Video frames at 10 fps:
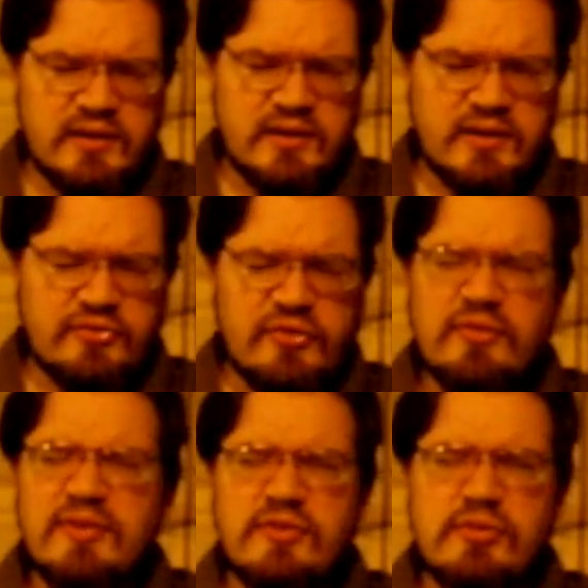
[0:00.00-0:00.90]
It's
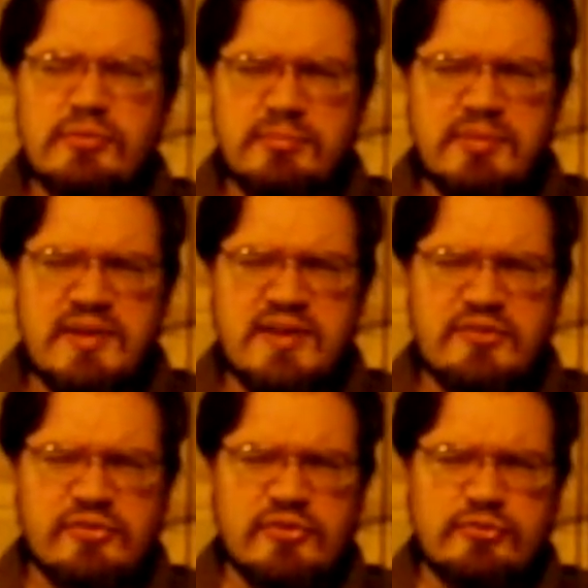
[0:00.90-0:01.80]
only human
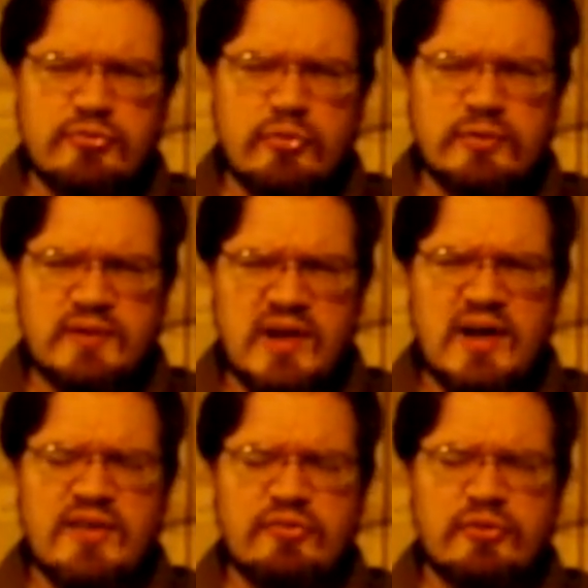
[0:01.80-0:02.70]
beings that draw
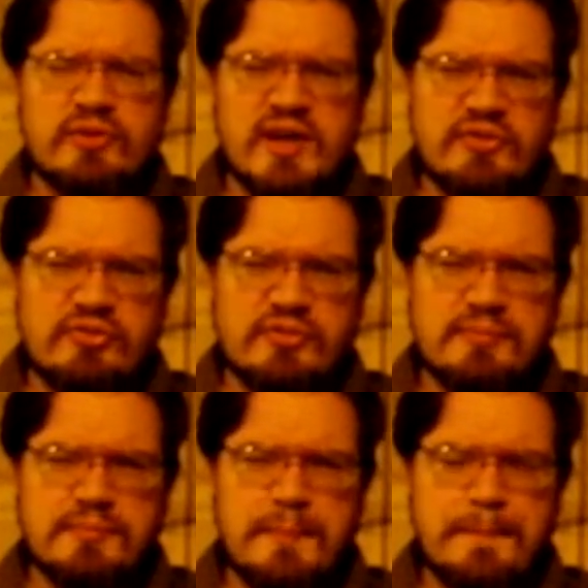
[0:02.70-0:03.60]
lines on nature.
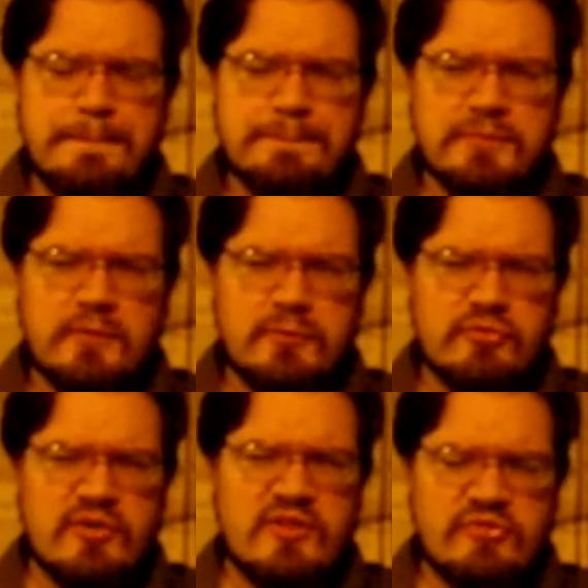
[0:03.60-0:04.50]
We
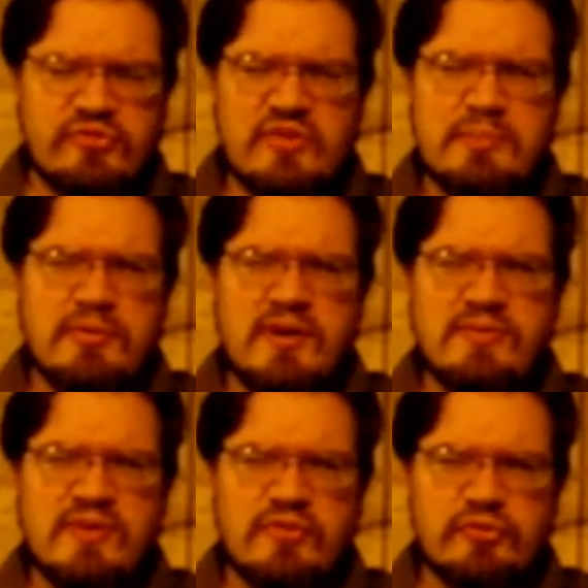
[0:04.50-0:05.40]
try and
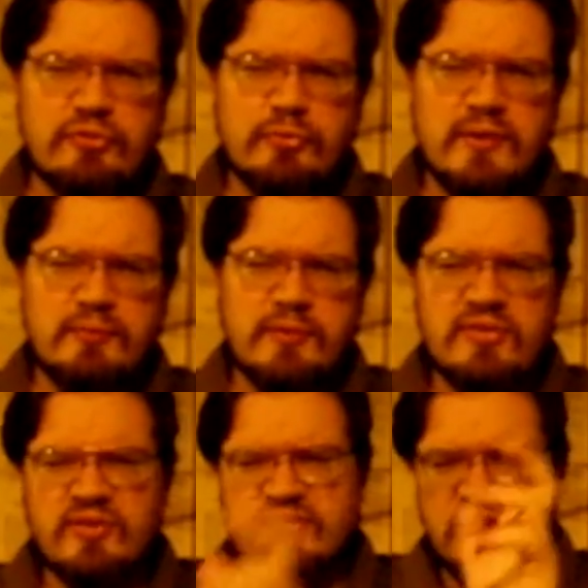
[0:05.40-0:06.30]
separate things into where we
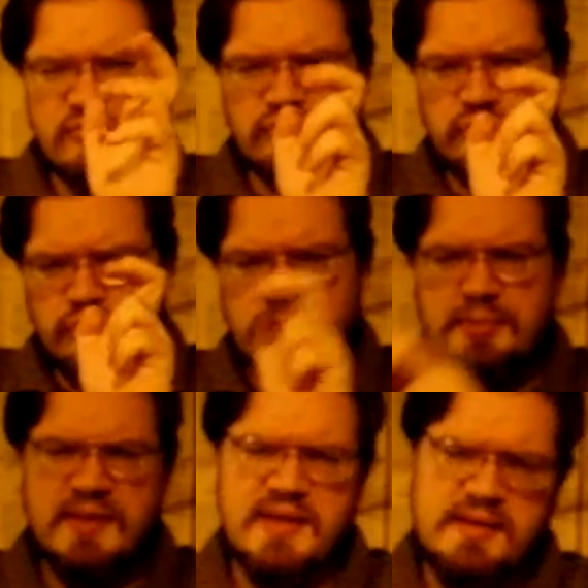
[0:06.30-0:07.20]
think they should
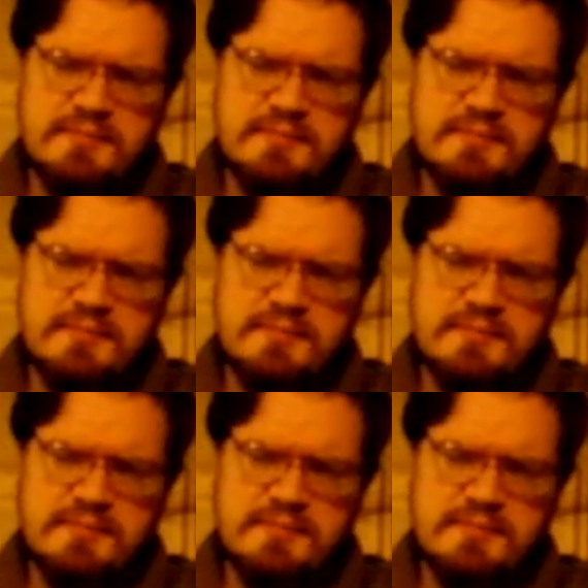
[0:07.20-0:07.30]
be.